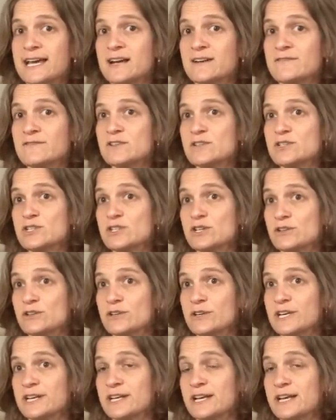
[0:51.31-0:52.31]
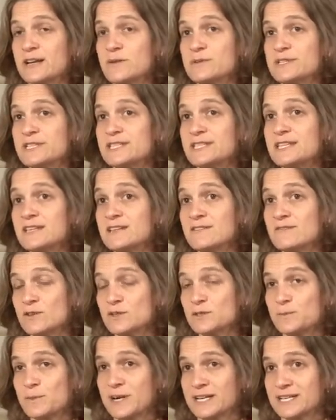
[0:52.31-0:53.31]
after children had received
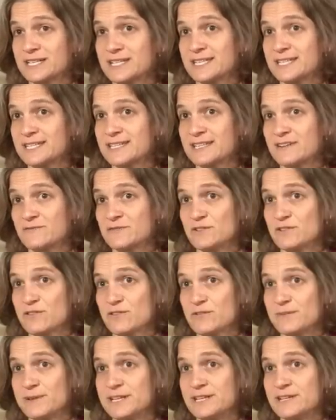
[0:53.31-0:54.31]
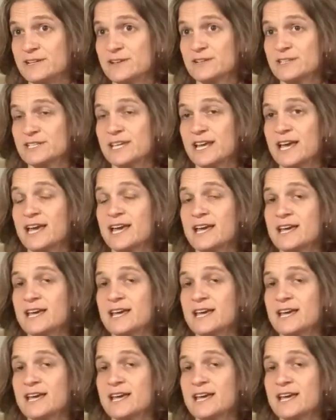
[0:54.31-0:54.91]
those practices after three years,